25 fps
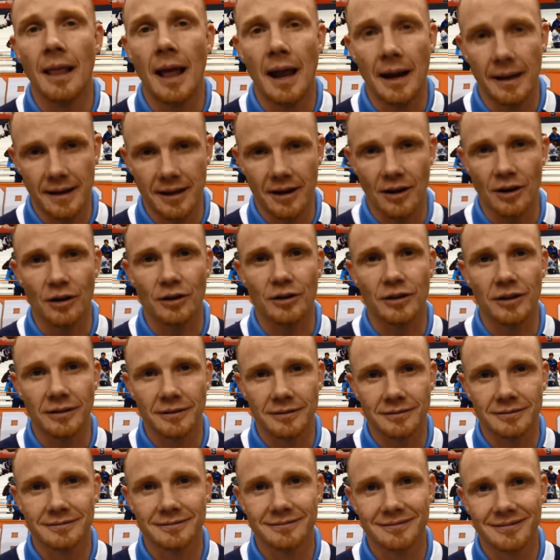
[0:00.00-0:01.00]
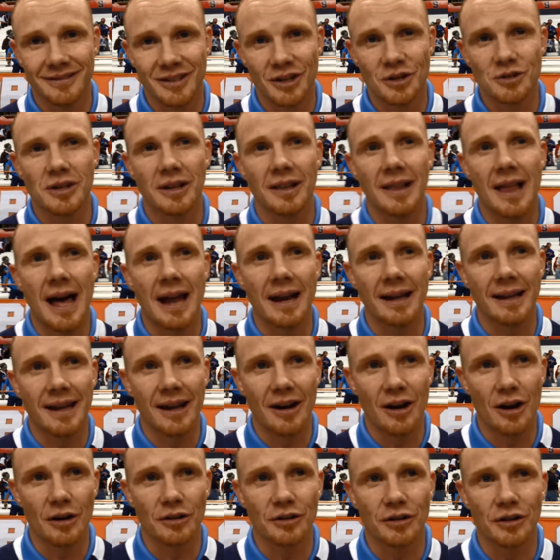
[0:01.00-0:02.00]
a lot of character. There's a lot of
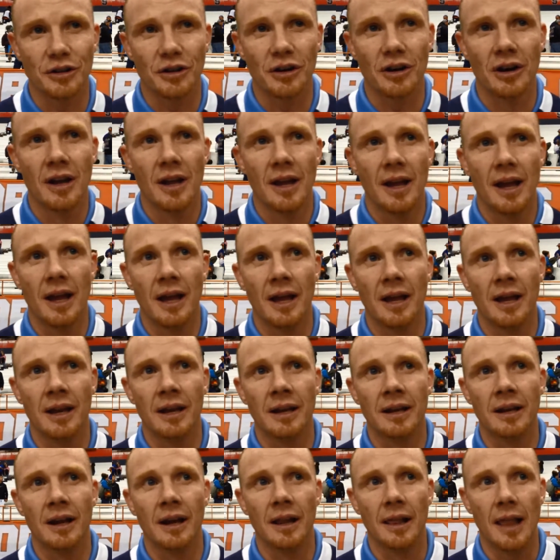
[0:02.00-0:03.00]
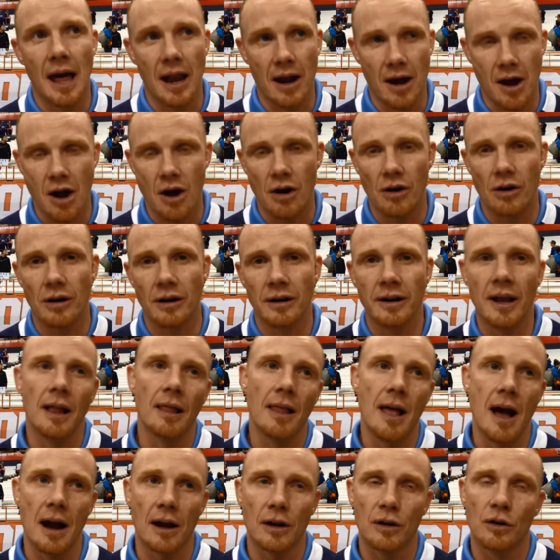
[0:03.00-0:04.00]
character and a lot of heart in
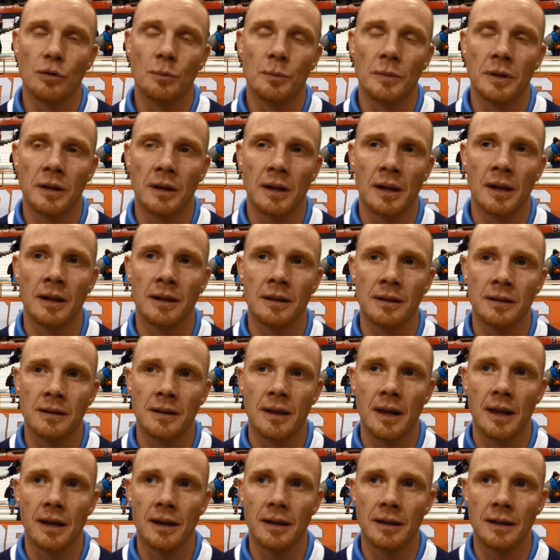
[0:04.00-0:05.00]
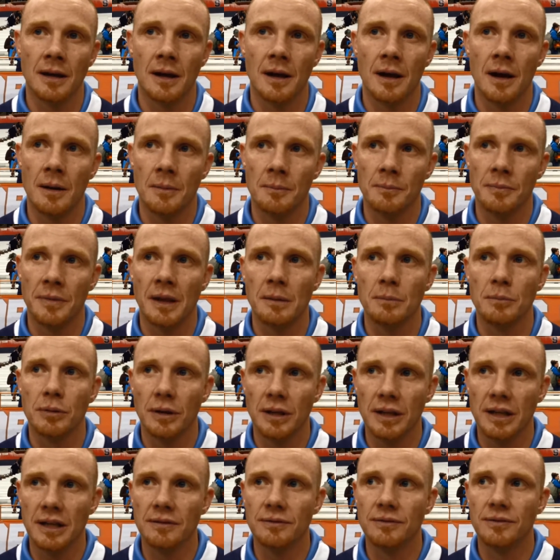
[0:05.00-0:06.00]
that locker room, and, and they um, they
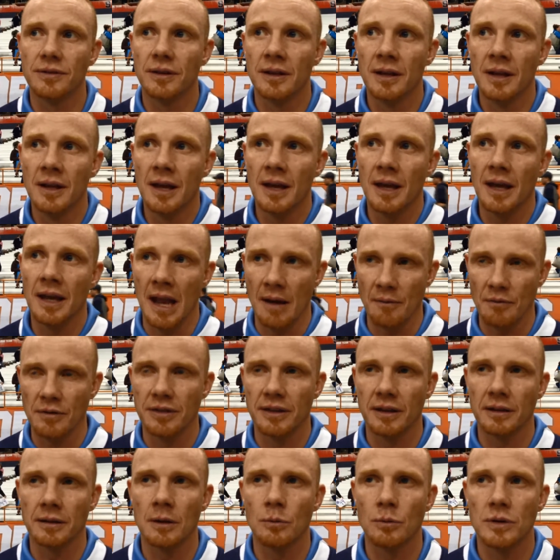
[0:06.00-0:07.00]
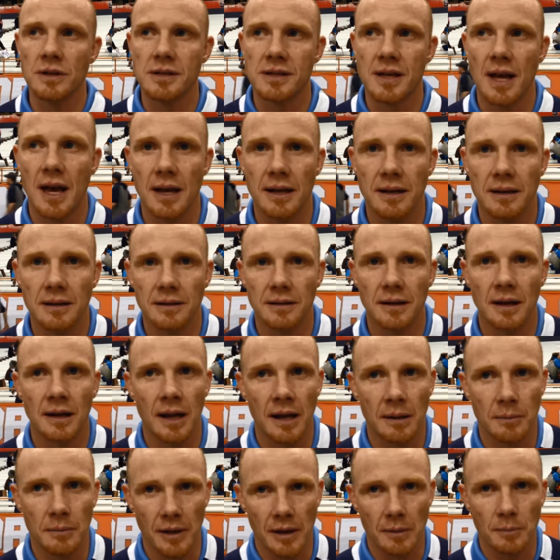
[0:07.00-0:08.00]
believed in everything that we said, and
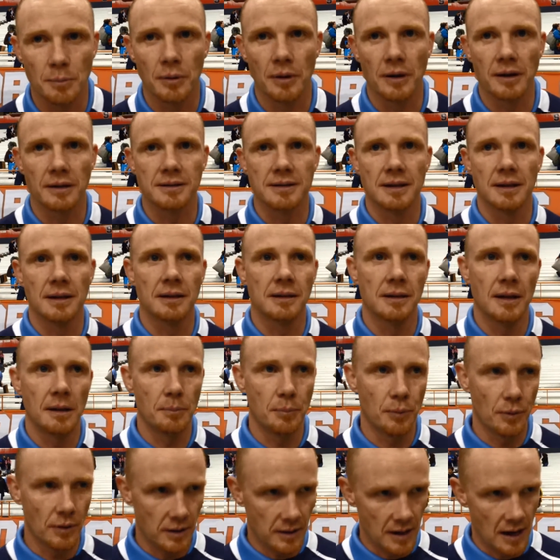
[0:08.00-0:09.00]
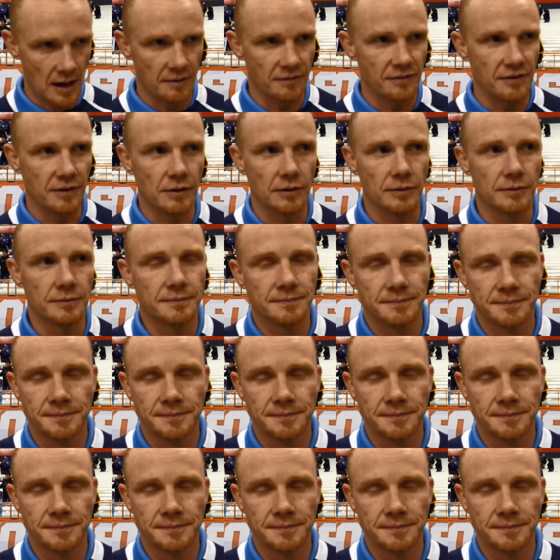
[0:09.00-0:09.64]
they, they put it to they put it on the field.